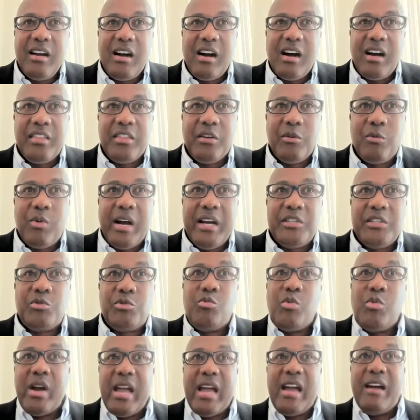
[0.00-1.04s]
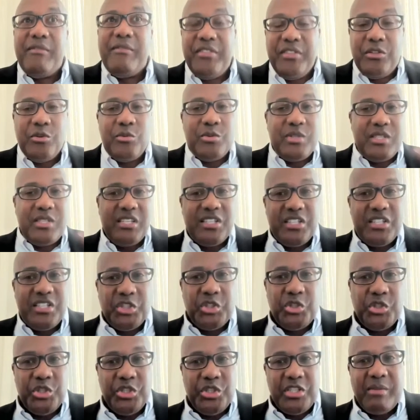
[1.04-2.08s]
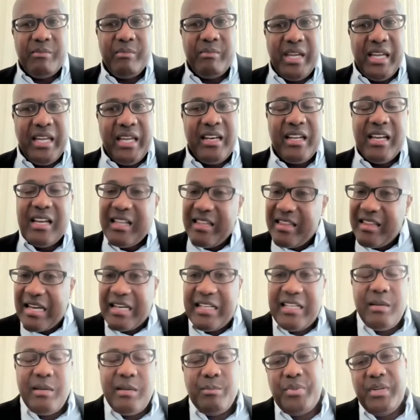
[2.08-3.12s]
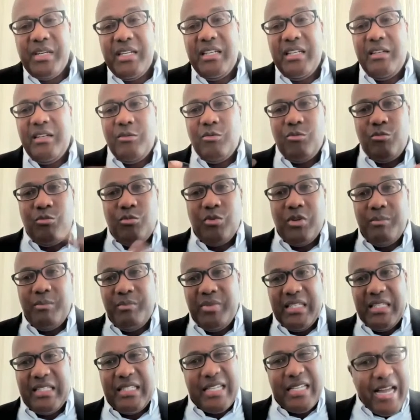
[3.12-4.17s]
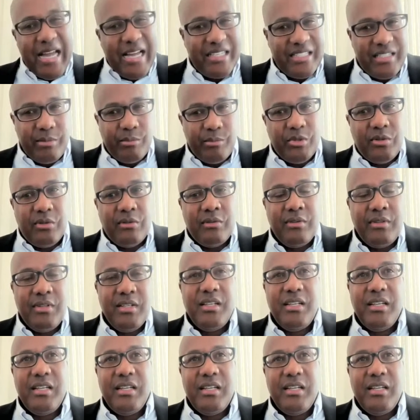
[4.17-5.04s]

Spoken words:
Otherwise, wherever those decisions are made, that company would be taxable.